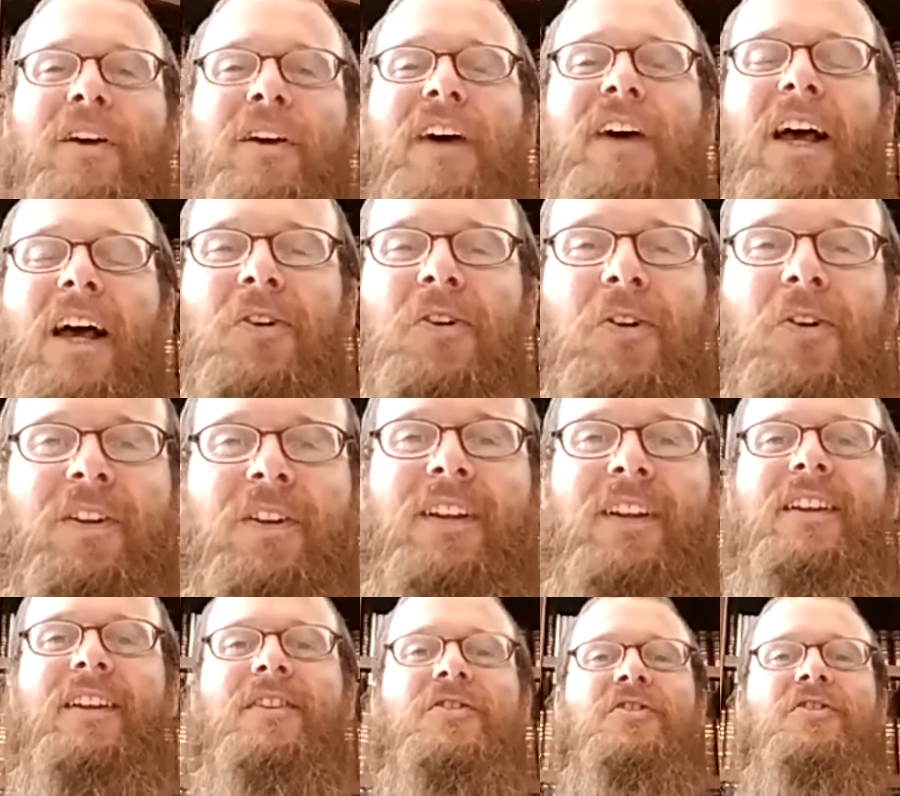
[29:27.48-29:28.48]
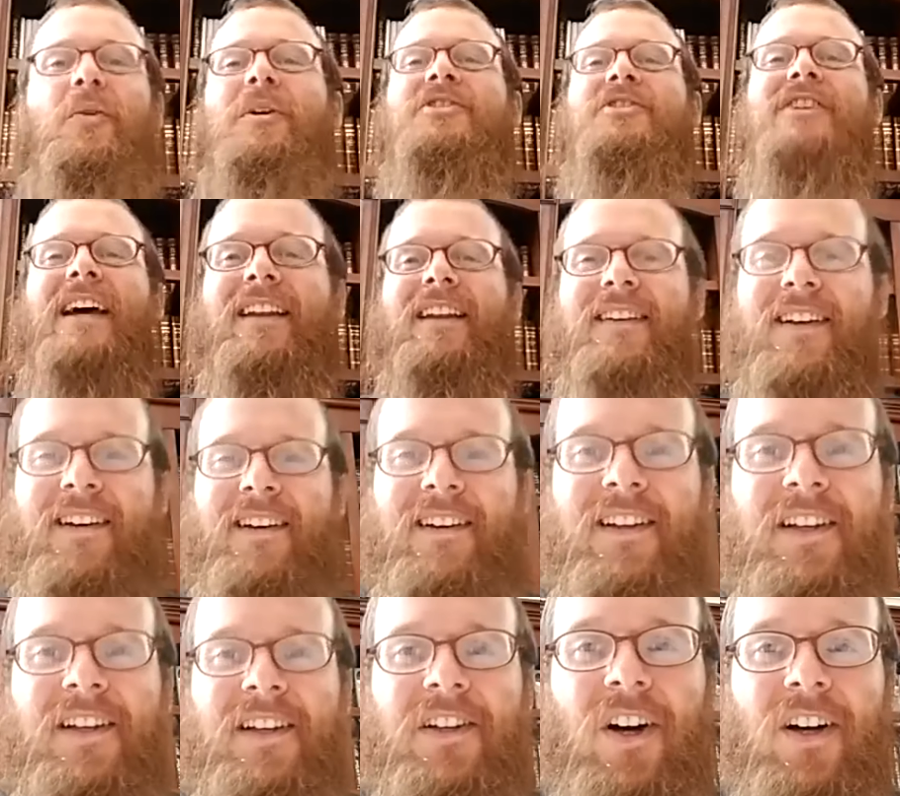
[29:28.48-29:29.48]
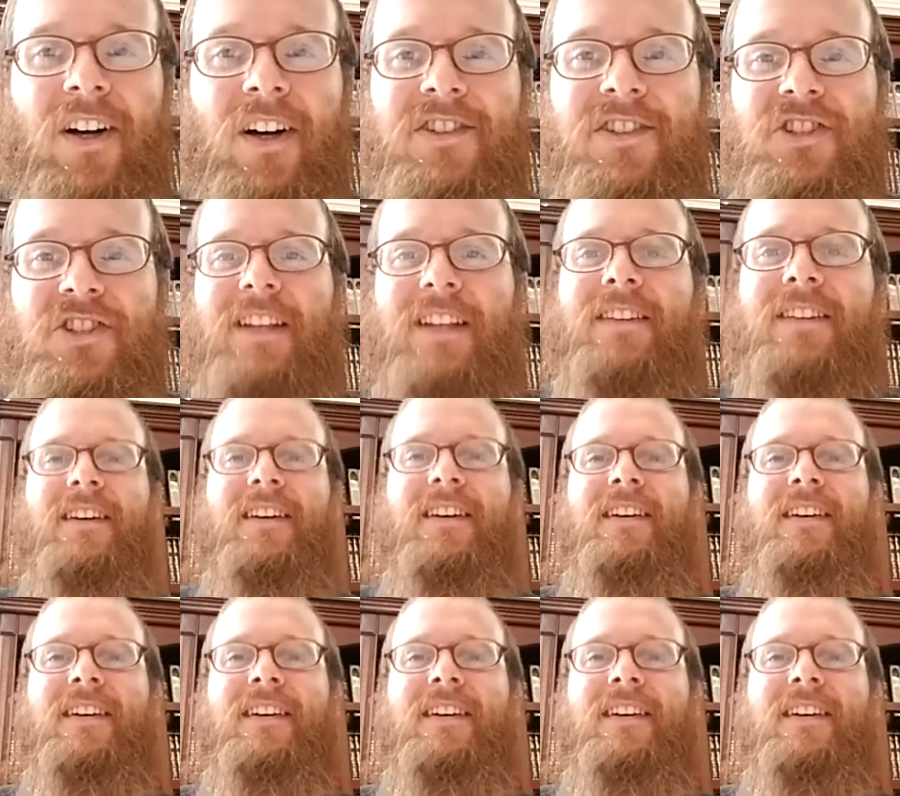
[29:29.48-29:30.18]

of Elul, there's no agenda. God's agenda